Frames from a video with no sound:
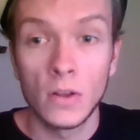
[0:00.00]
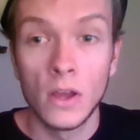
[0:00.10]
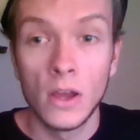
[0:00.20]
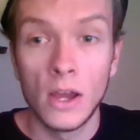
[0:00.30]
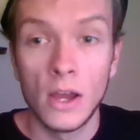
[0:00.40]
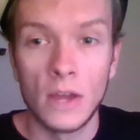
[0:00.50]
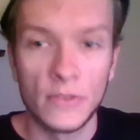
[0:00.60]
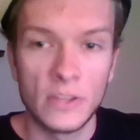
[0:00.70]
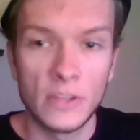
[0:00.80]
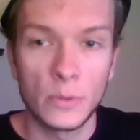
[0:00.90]

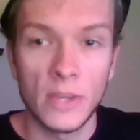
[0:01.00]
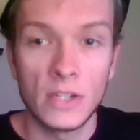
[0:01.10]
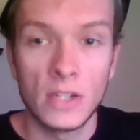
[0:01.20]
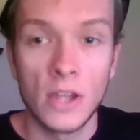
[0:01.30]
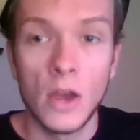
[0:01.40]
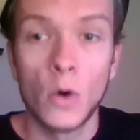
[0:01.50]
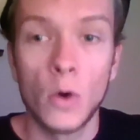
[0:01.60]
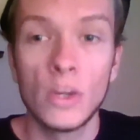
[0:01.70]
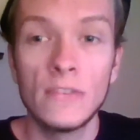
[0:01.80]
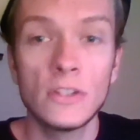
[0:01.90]
Facebook page, or
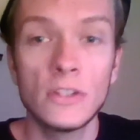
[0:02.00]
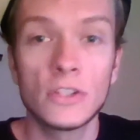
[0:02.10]
even just